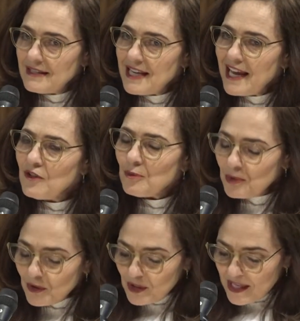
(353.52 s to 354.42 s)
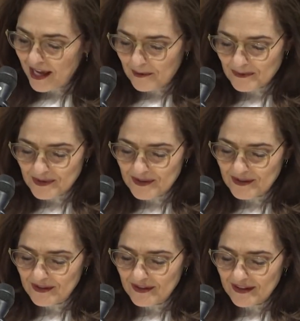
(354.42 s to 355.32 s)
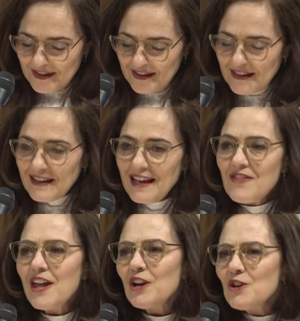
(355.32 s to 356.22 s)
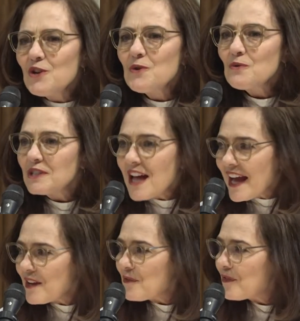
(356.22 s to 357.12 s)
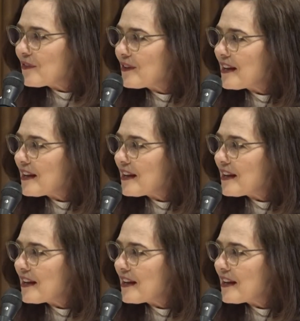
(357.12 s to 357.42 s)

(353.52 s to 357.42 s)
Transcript: Taylor proclaims that a new life